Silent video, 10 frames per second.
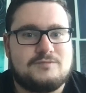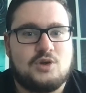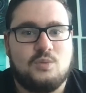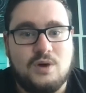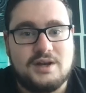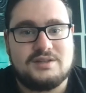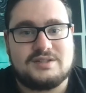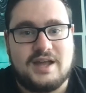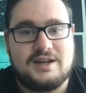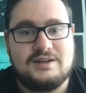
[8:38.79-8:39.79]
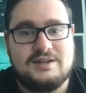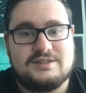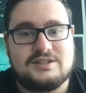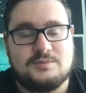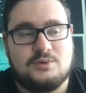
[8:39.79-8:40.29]
One is that it needs
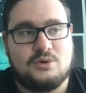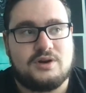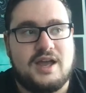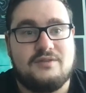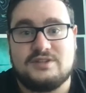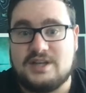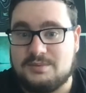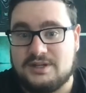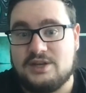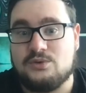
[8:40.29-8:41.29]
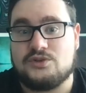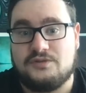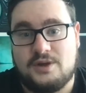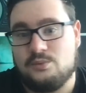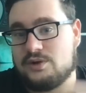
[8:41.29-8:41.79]
to support every type of language,
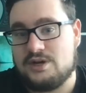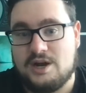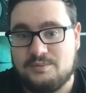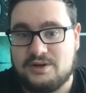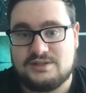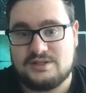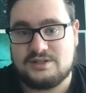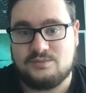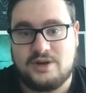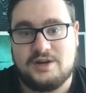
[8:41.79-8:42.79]
framework, and operating system, right?